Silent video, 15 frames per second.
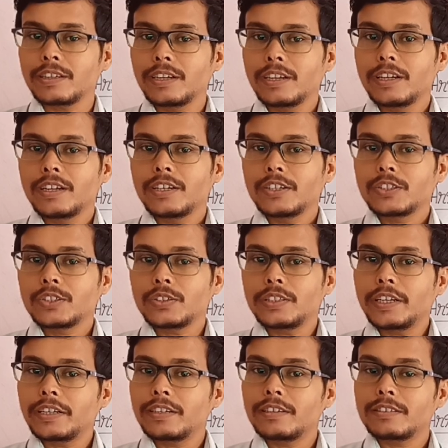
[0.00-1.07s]
So there are
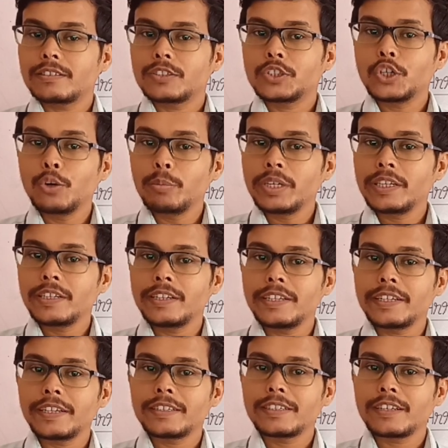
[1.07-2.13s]
so many indicators
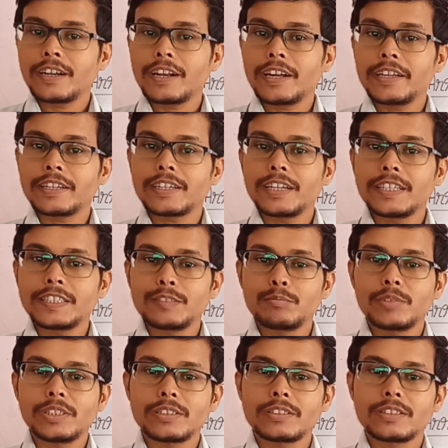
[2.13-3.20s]
like litmus,
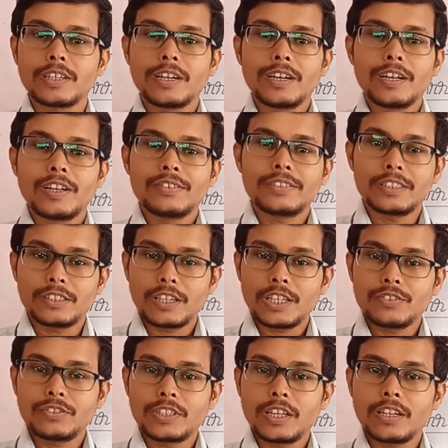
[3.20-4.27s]
phenolphthalein,
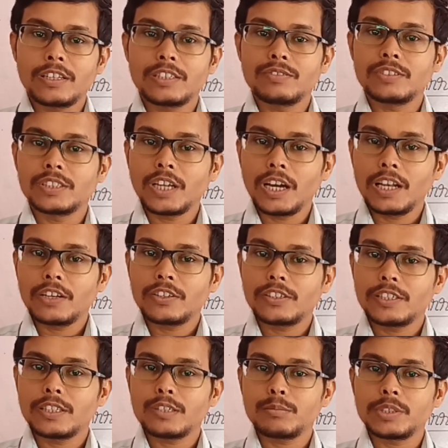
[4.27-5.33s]
methyl orange,
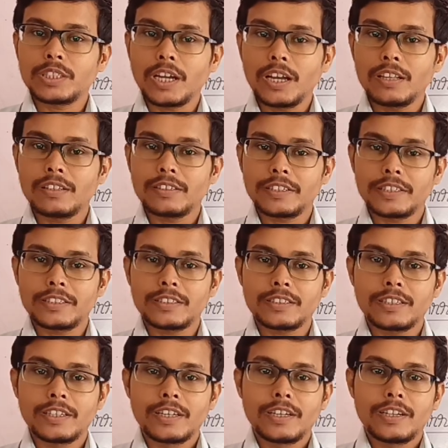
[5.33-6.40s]
methyl red,
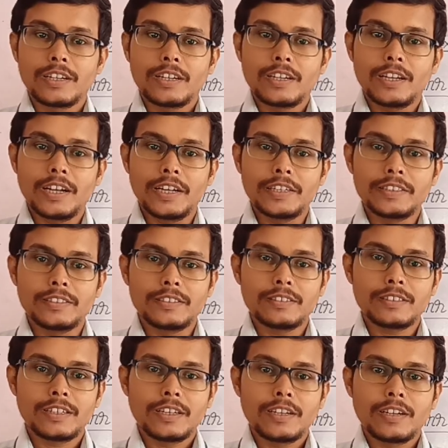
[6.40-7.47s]
and
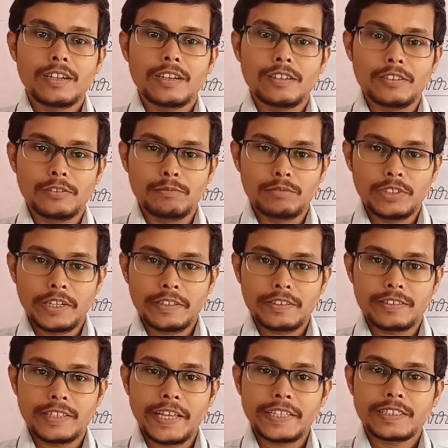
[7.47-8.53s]
that is
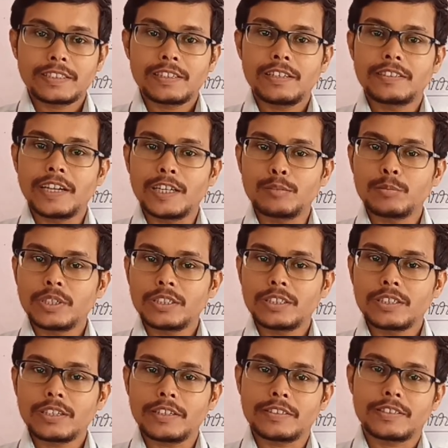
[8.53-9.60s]
natural turmeric,
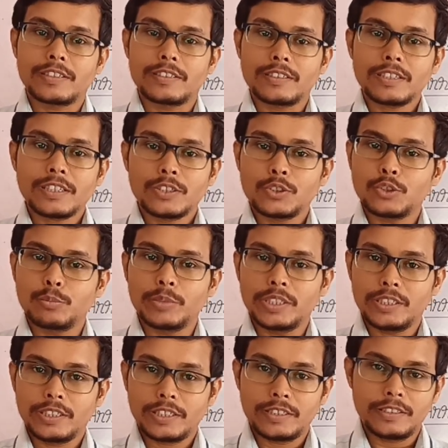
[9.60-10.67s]
etc. So many are
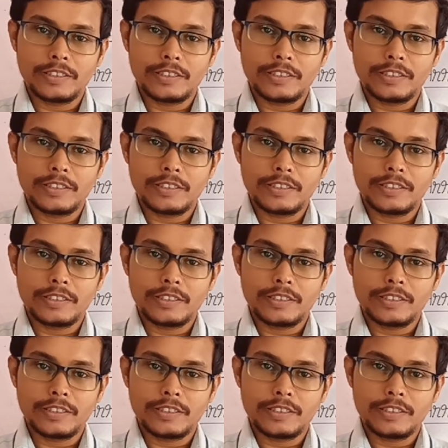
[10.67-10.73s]
there.